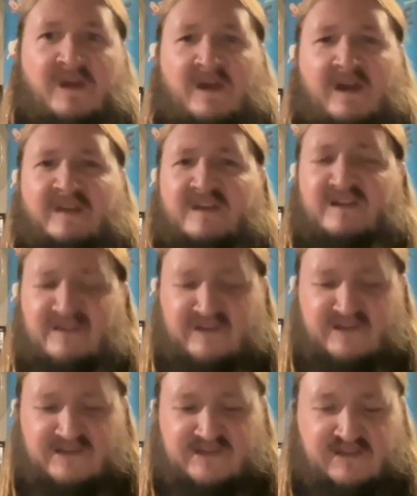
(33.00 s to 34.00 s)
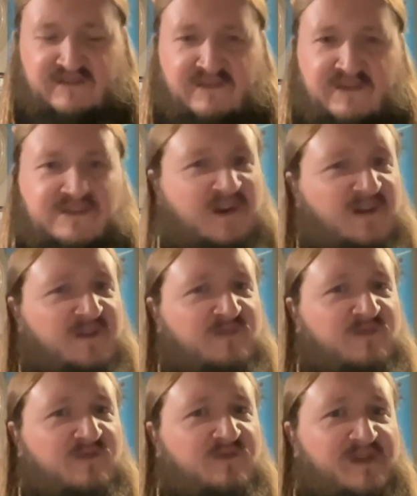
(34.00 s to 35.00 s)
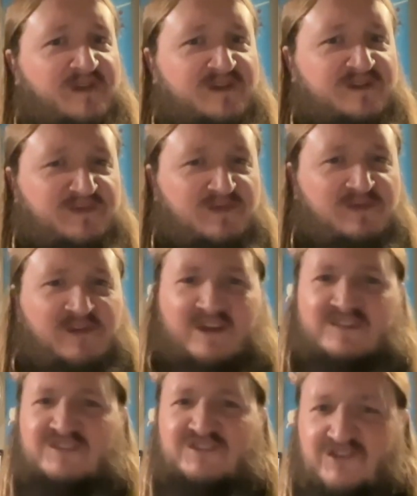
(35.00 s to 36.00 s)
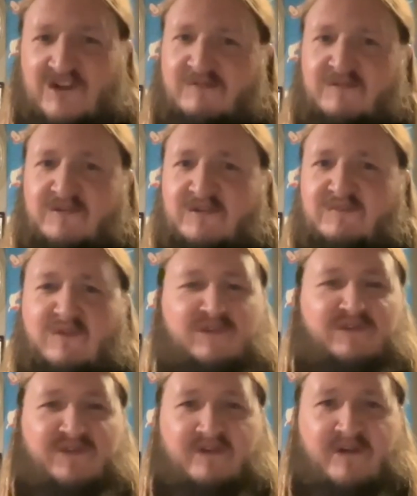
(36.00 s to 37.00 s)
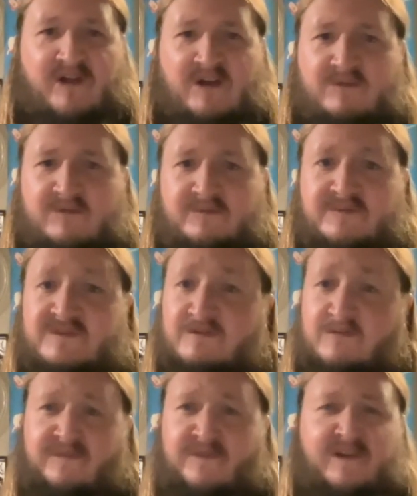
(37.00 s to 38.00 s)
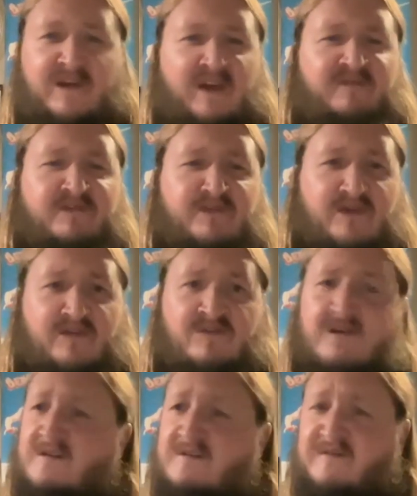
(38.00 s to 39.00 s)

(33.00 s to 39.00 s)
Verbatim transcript: And in this series, I will be exploring and showing you my favorite albums within heavy metal,